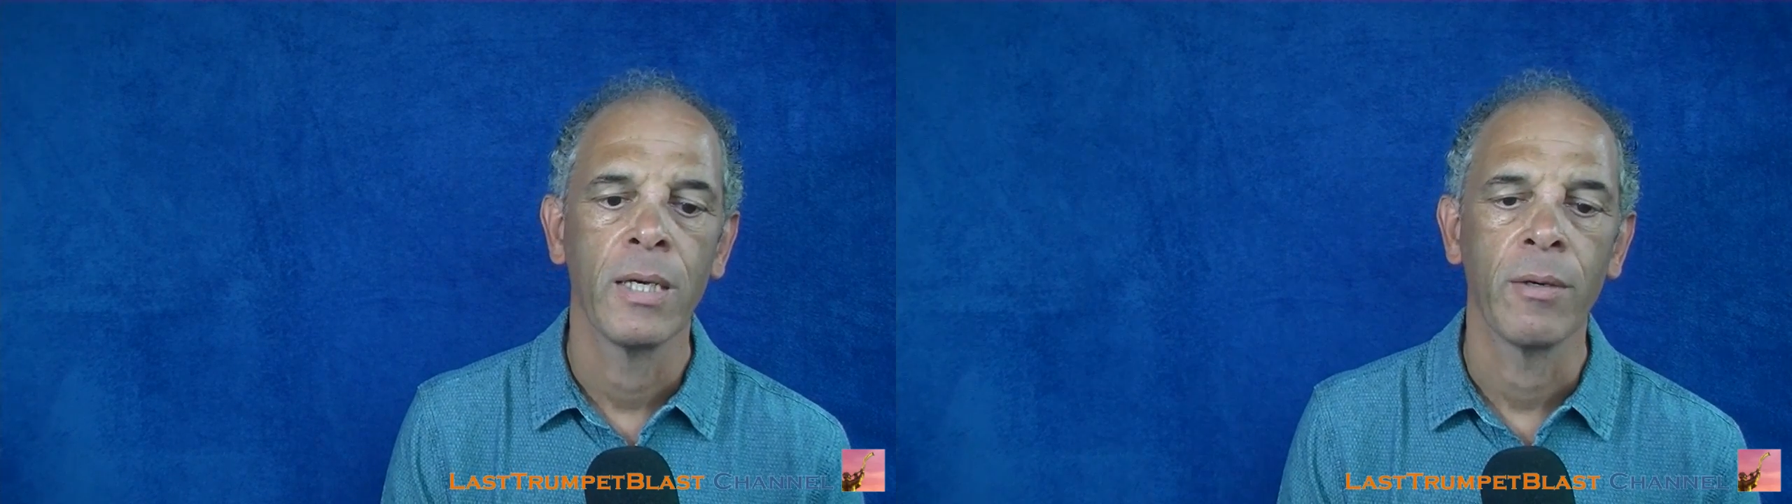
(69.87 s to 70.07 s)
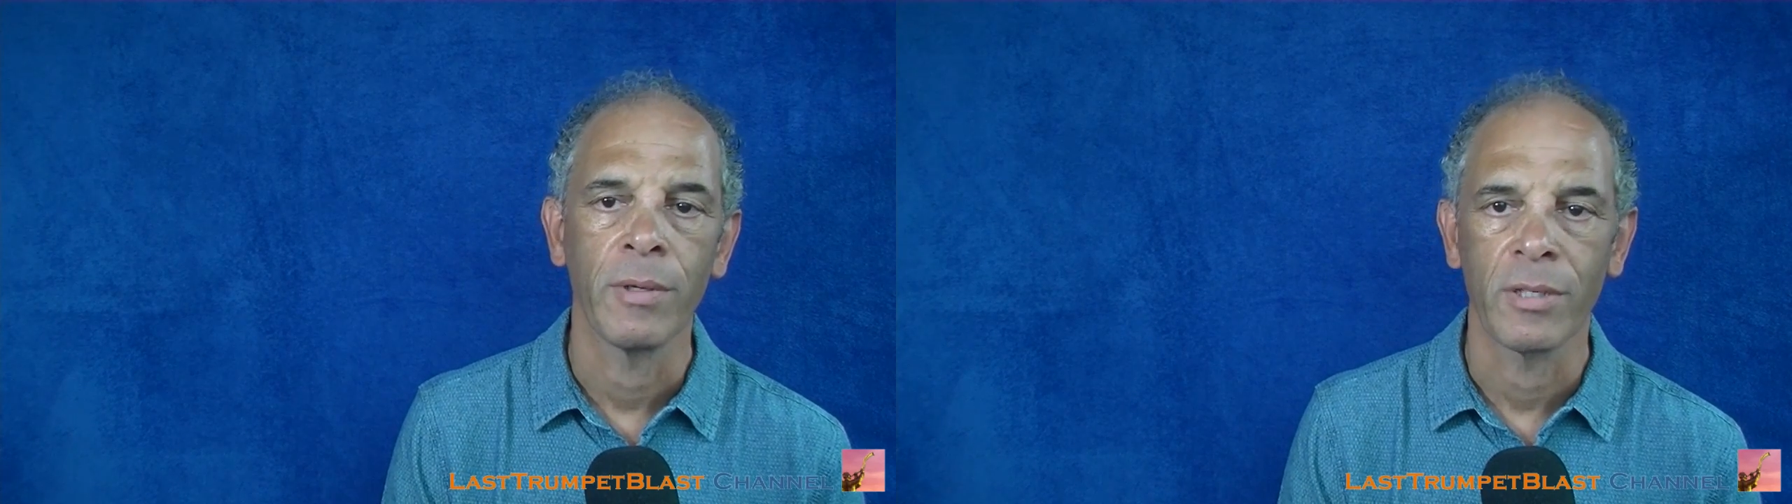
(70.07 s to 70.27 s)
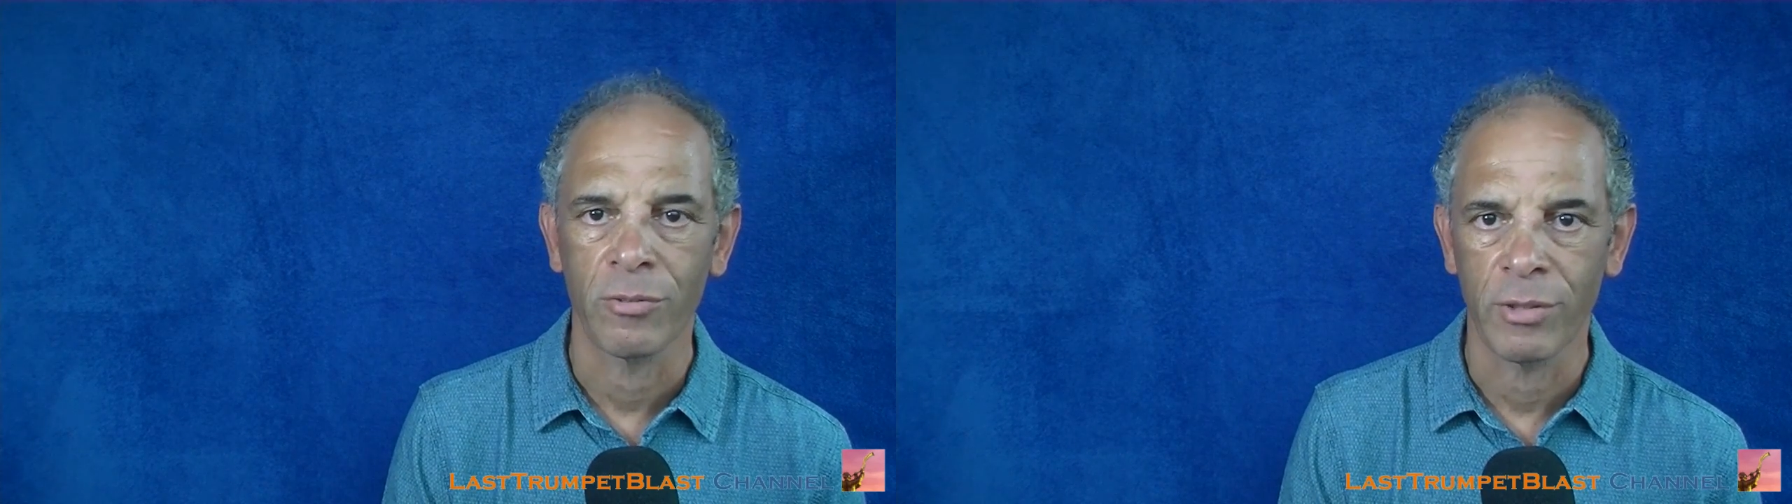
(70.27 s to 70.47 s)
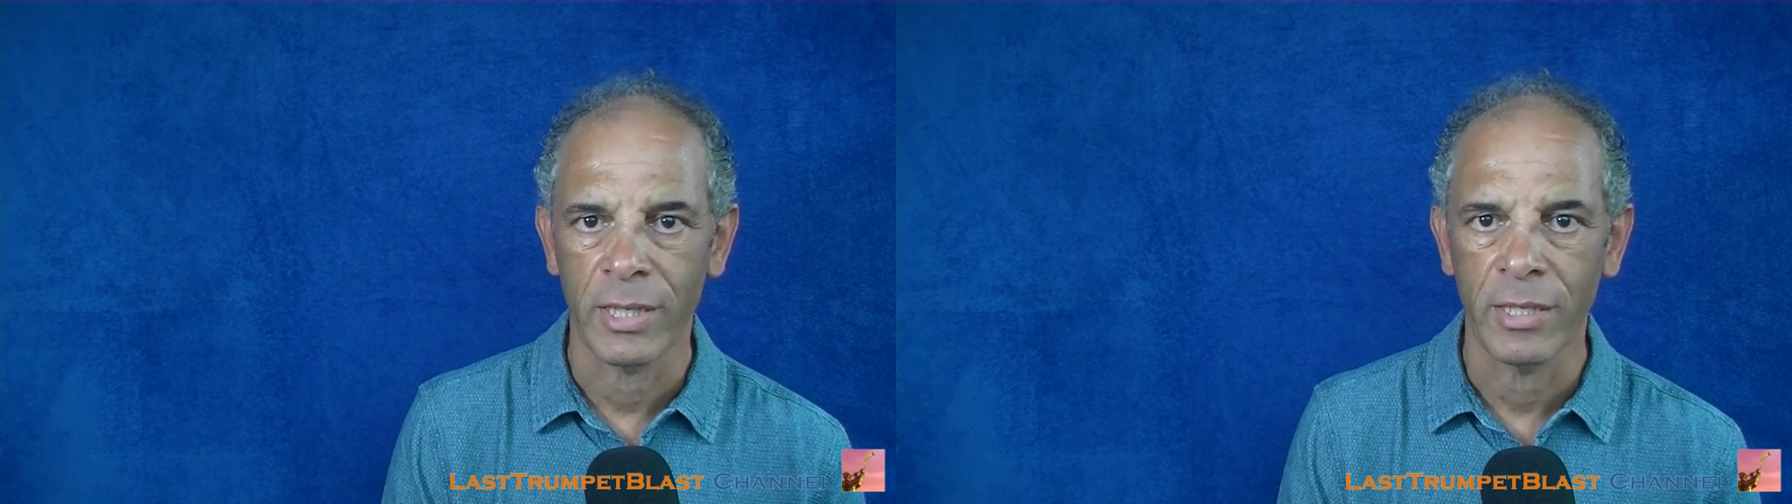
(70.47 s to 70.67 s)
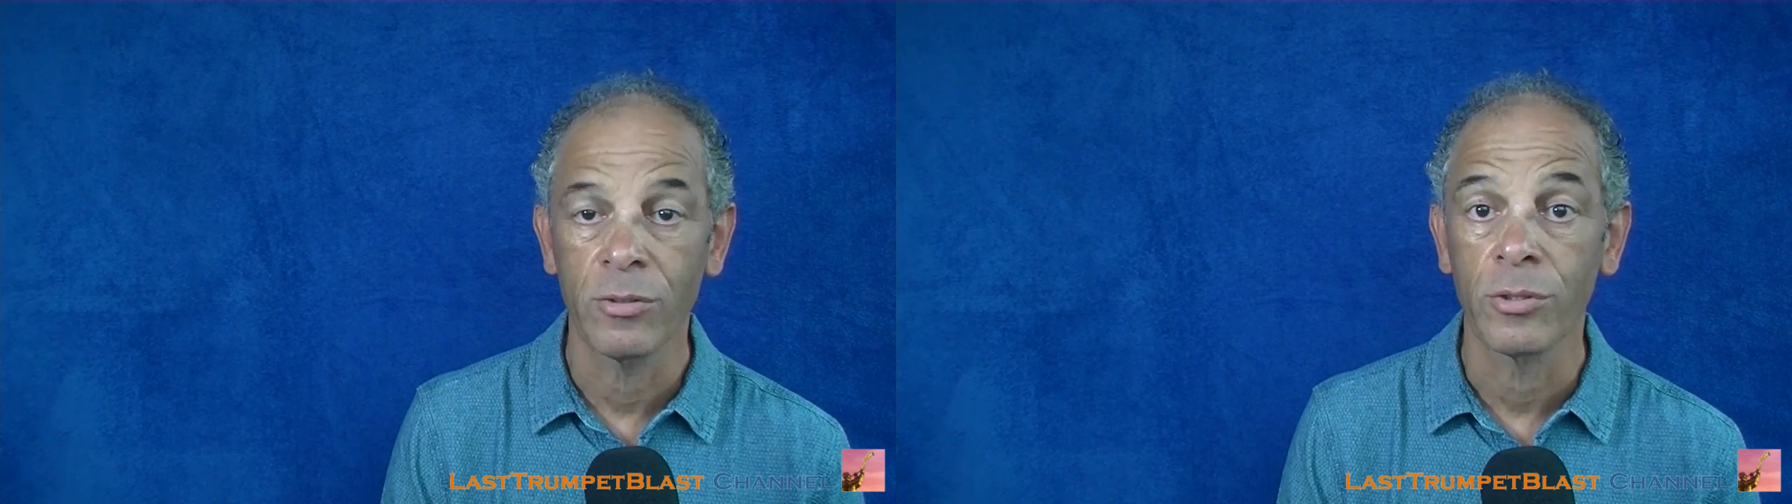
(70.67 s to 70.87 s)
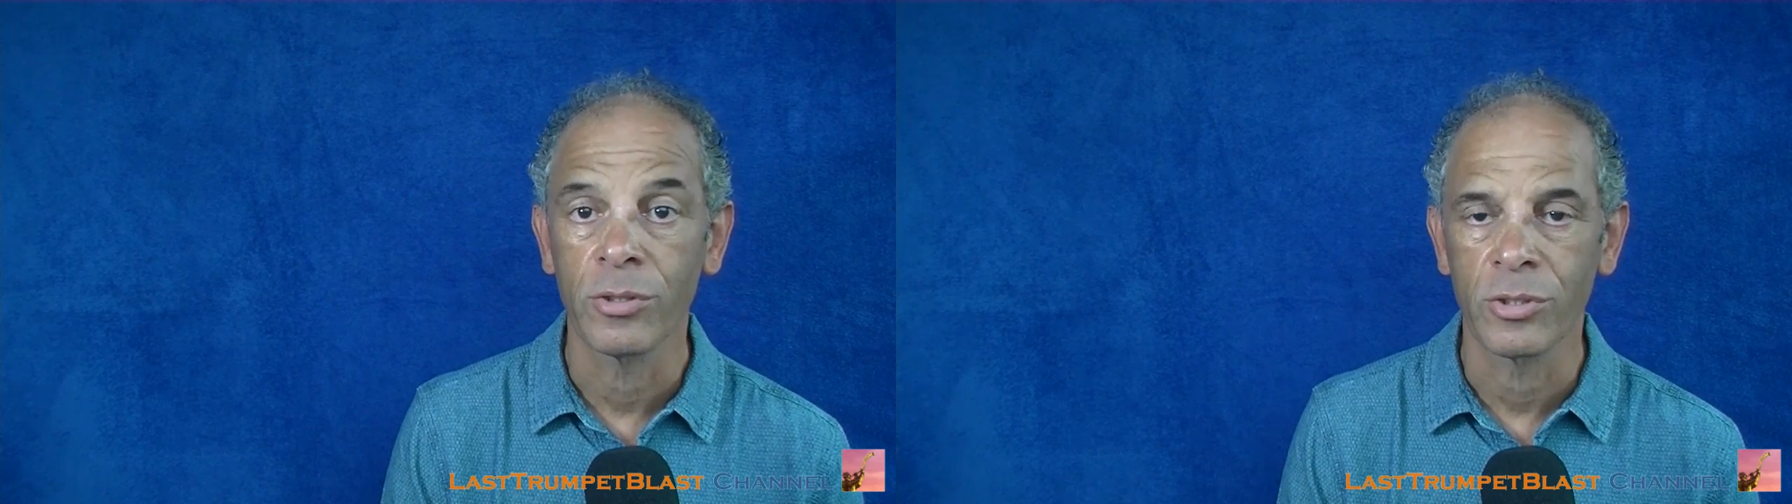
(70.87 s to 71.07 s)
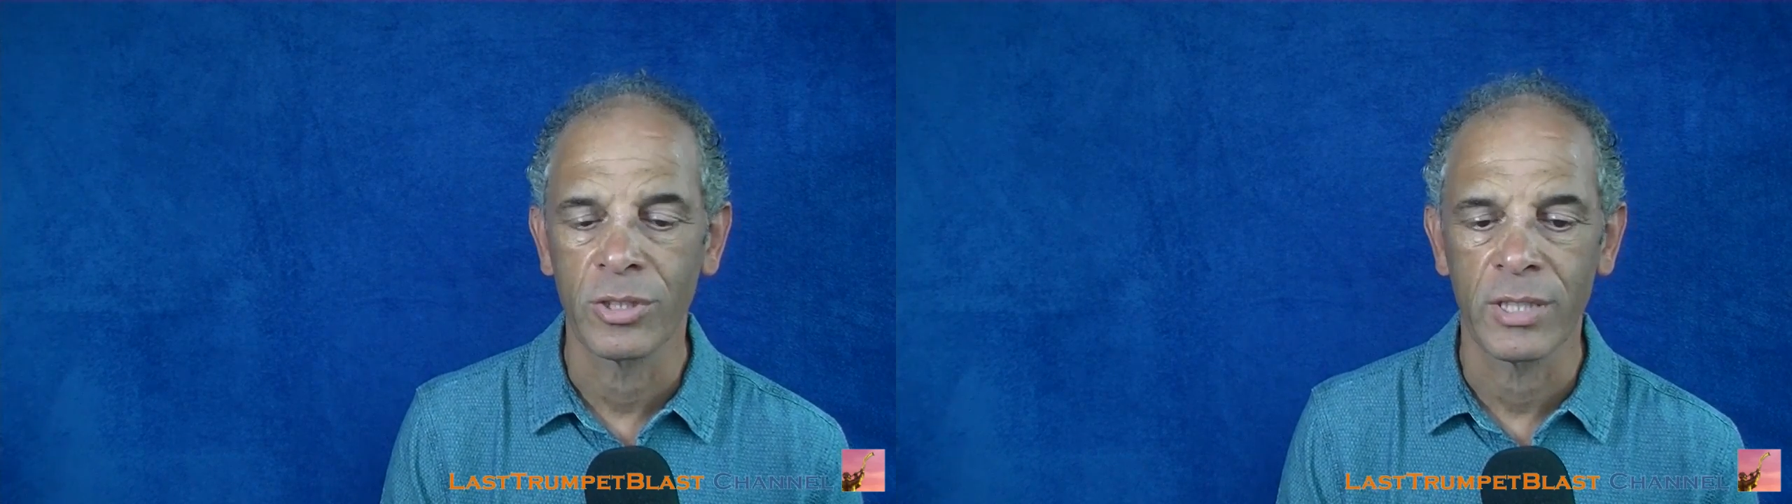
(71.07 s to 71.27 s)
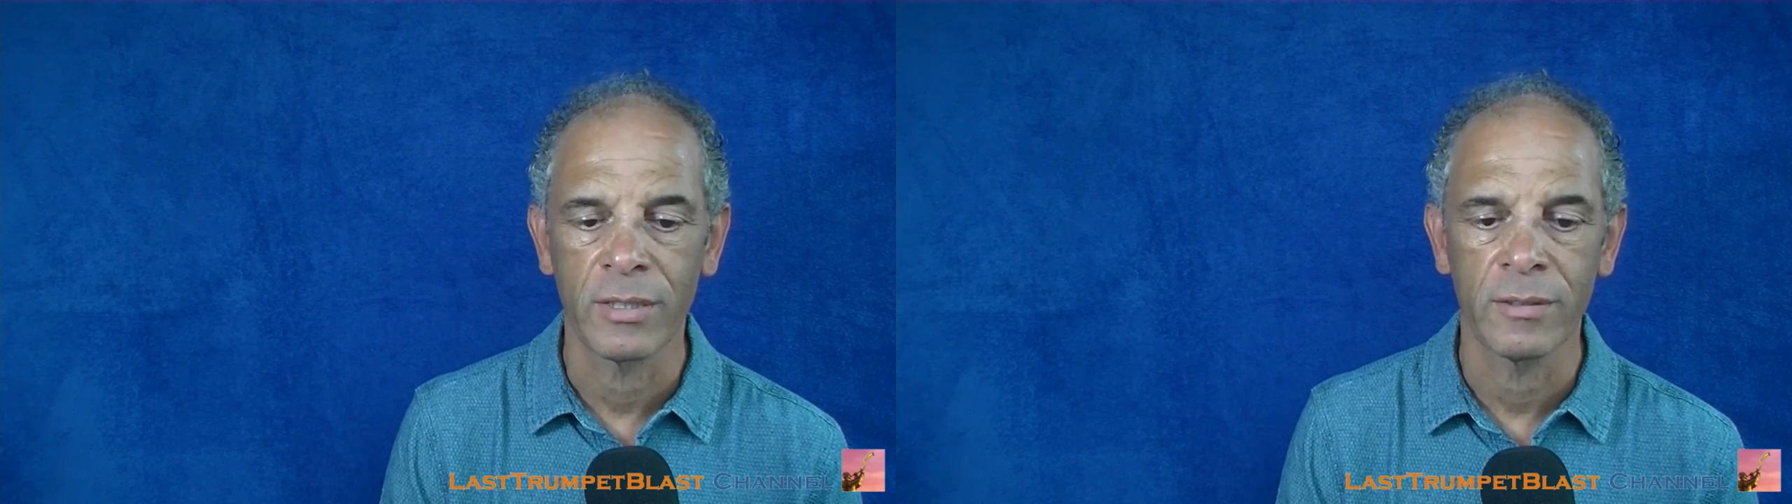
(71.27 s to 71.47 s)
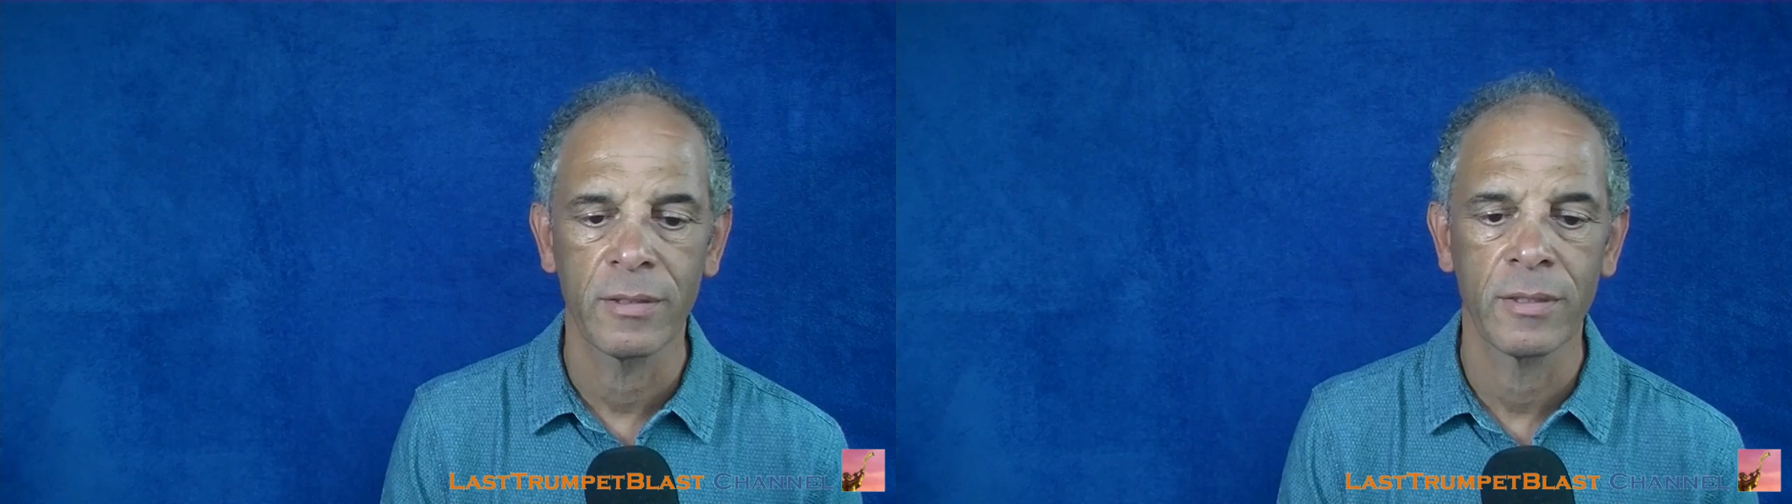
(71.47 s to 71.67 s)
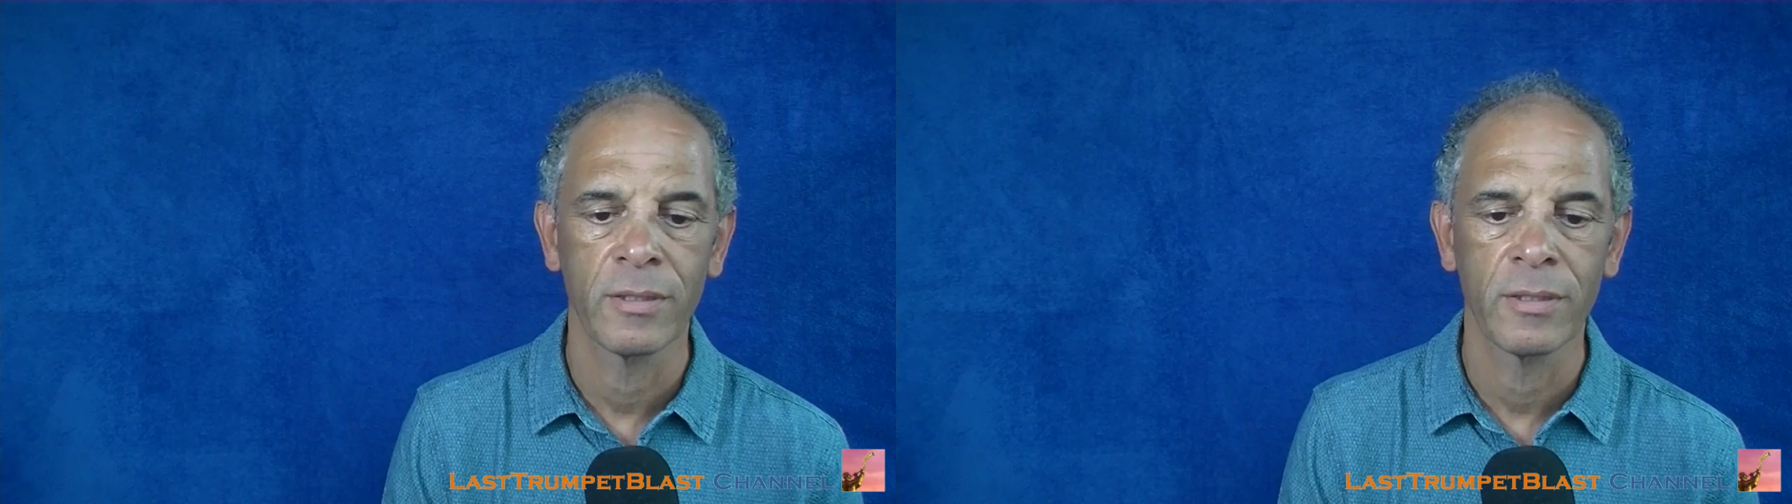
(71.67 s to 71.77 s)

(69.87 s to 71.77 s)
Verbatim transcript: And we are trying to understand